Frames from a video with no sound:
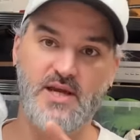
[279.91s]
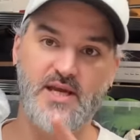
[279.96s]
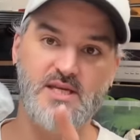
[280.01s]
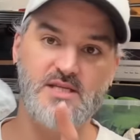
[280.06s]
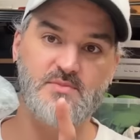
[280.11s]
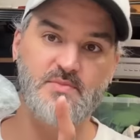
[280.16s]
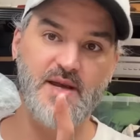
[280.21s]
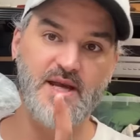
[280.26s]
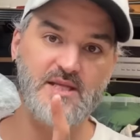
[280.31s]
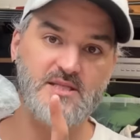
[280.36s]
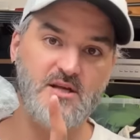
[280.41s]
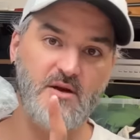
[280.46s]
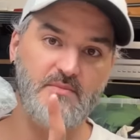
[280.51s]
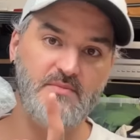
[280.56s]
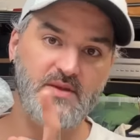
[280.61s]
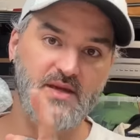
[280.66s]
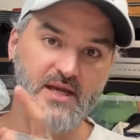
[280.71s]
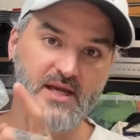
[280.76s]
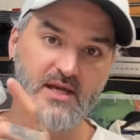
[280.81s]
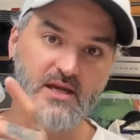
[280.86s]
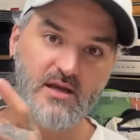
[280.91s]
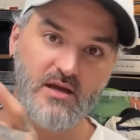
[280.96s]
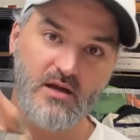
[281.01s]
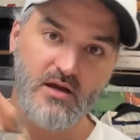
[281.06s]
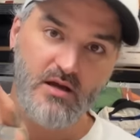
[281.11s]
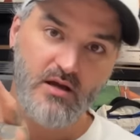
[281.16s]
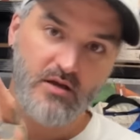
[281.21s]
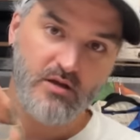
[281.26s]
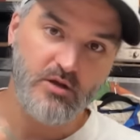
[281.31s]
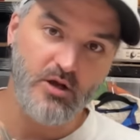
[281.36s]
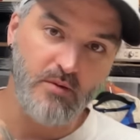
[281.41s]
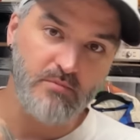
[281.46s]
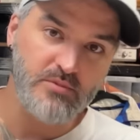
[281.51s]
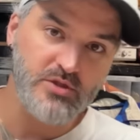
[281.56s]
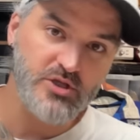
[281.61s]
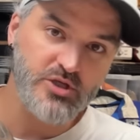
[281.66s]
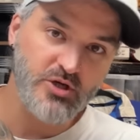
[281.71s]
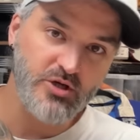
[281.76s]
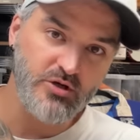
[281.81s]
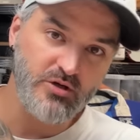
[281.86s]
He's picked up the
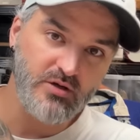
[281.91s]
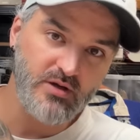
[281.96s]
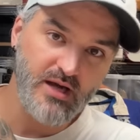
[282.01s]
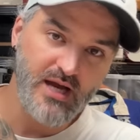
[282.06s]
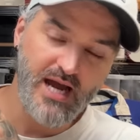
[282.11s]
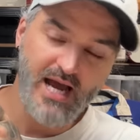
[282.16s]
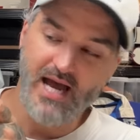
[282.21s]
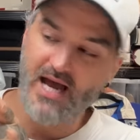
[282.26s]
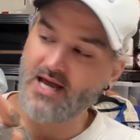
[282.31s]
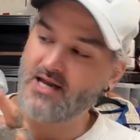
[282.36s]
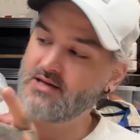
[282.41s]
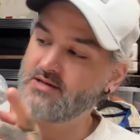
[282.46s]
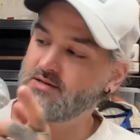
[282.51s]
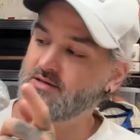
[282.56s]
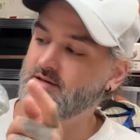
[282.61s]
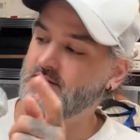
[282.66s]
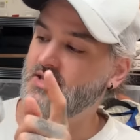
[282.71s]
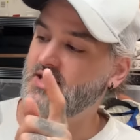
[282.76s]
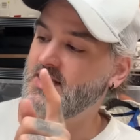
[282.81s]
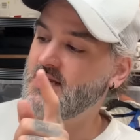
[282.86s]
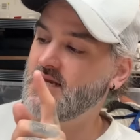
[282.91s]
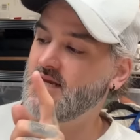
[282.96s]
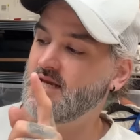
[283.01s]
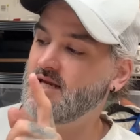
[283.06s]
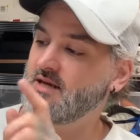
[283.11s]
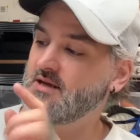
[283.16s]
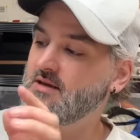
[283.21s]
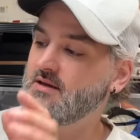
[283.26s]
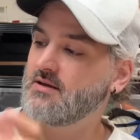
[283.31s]
Gumshoe and the,